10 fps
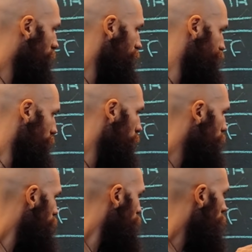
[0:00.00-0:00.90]
control,
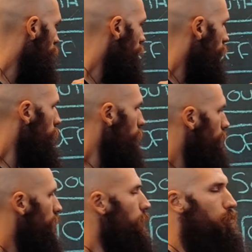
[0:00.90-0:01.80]

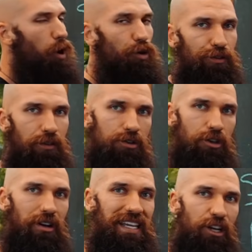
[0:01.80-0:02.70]
both of those
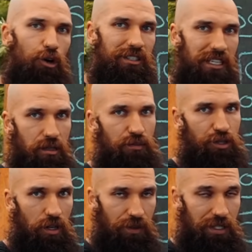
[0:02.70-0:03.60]
are ecosystem
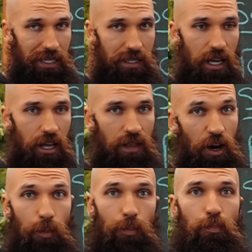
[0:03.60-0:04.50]
services
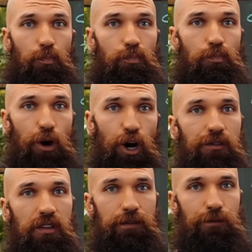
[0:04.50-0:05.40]
that are
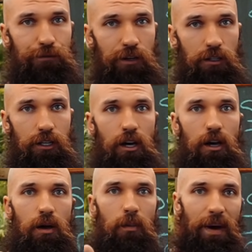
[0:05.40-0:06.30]
perfectly fulfilled
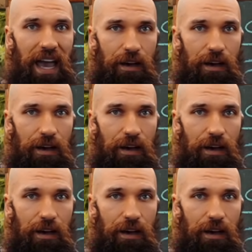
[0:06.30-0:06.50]
by